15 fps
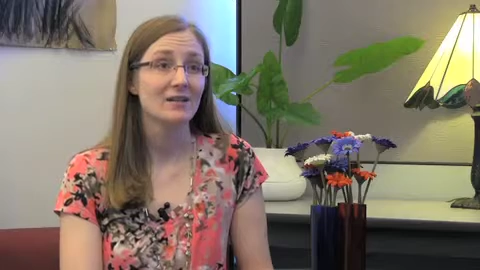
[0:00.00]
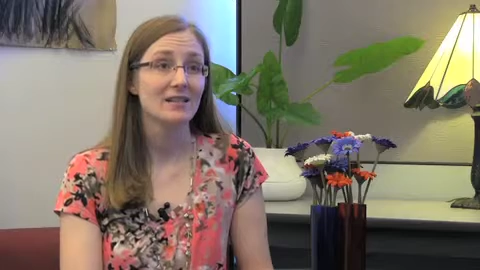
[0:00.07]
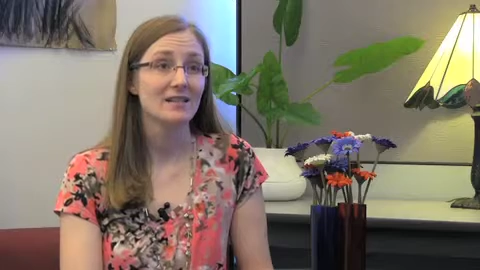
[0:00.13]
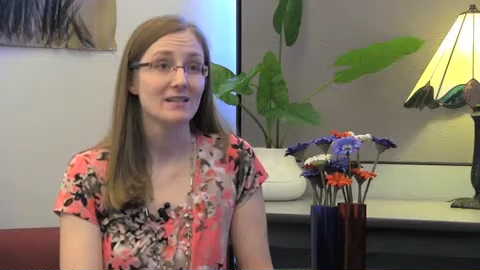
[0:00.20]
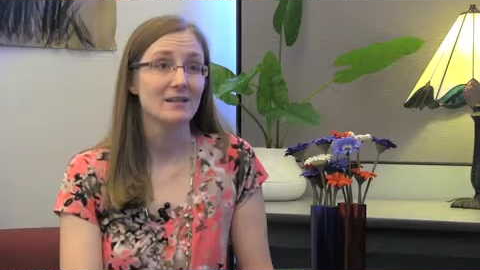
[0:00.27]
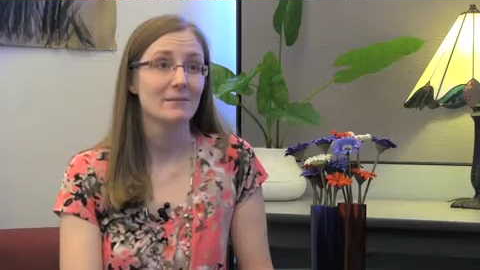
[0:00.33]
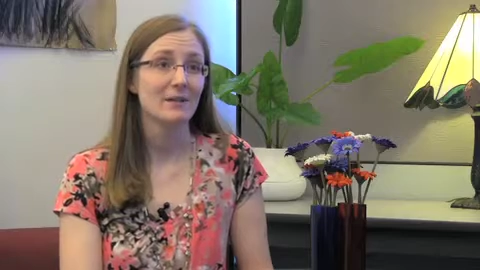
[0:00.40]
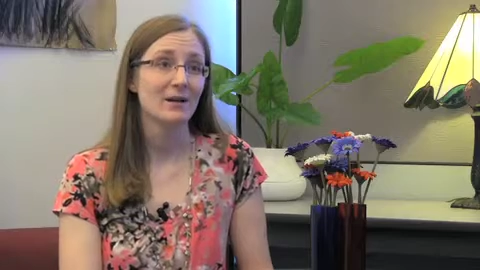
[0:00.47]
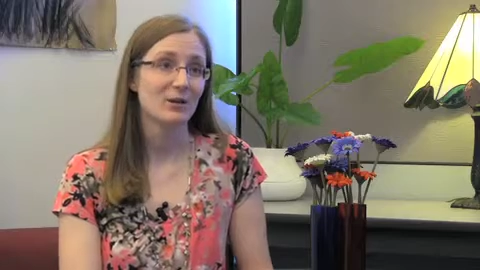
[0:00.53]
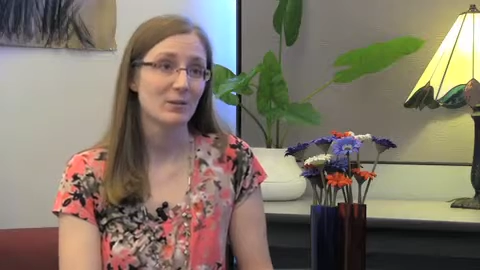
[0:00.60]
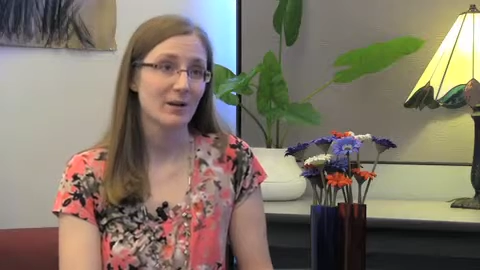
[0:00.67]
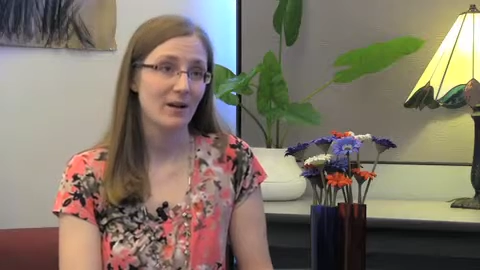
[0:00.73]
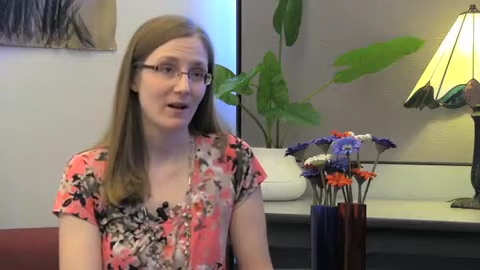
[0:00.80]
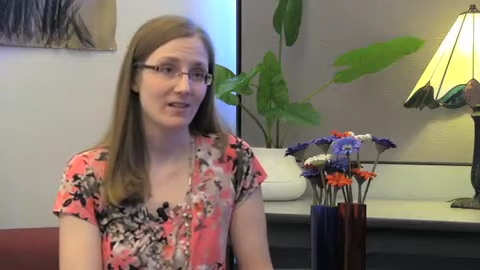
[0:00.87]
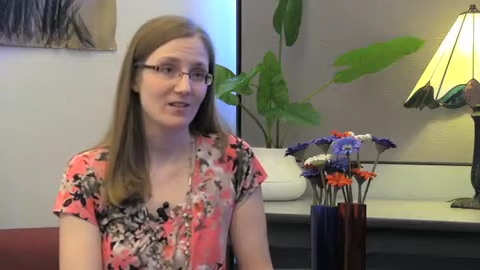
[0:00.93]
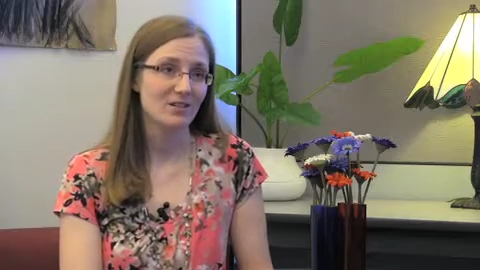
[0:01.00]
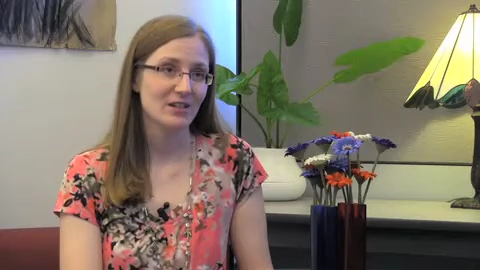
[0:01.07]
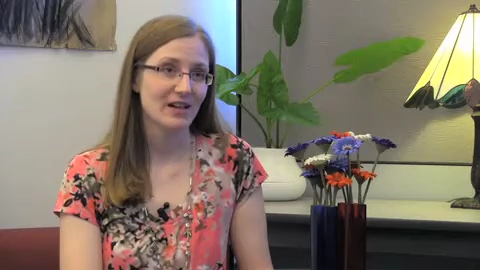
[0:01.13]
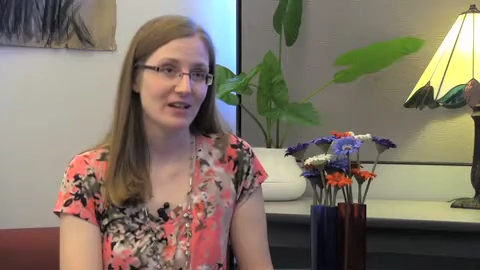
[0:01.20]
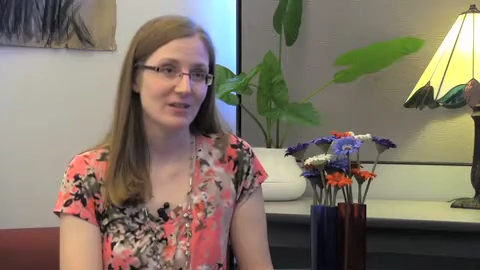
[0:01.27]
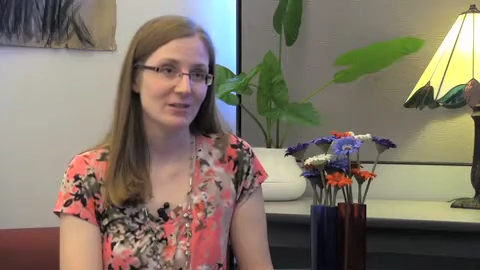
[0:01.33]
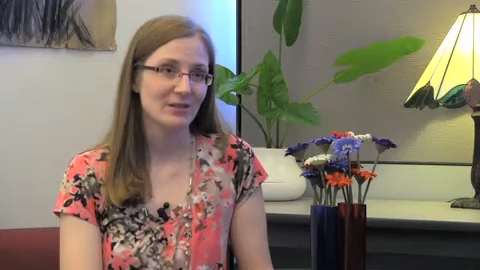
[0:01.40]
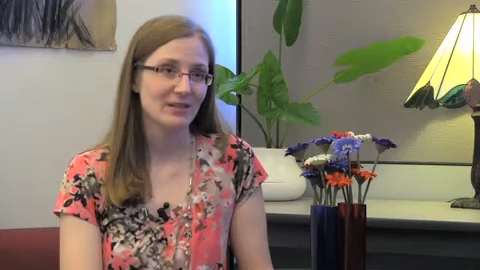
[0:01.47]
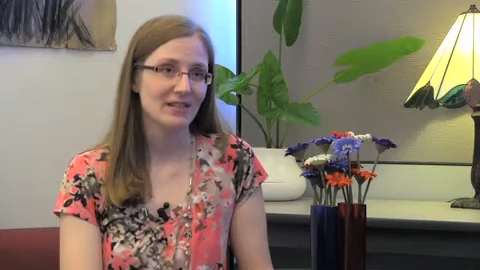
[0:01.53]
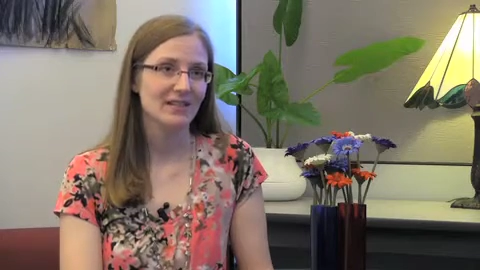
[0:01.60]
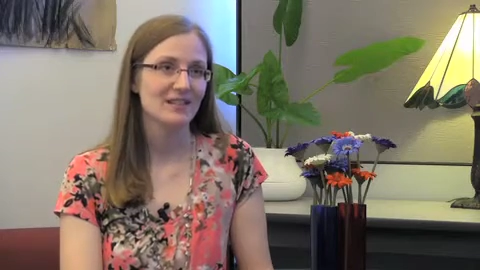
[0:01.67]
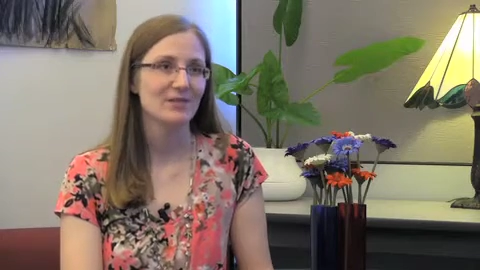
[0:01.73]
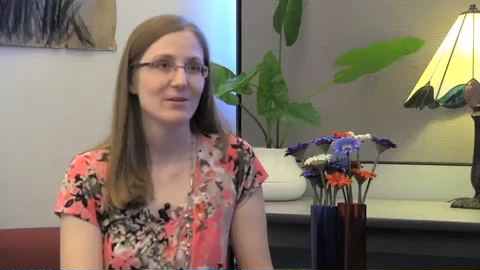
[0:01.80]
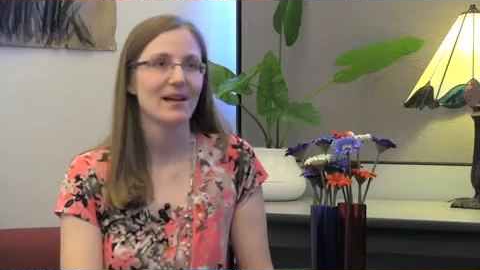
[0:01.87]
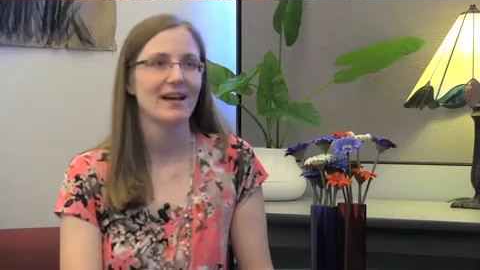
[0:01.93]
is in microbiology, actually.
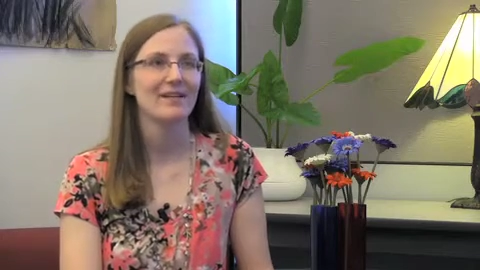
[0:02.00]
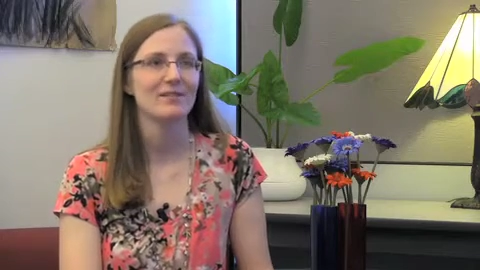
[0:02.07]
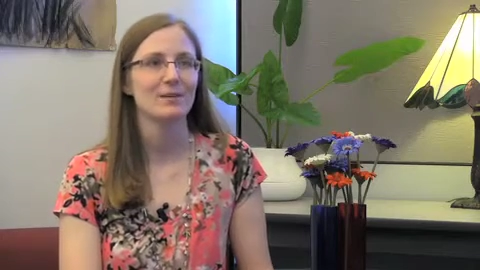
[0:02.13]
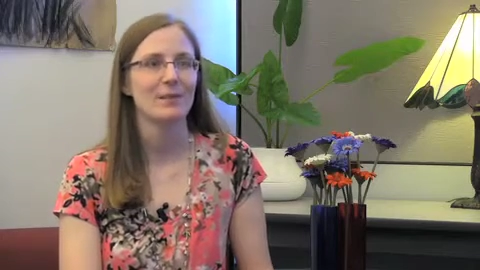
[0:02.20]
So I have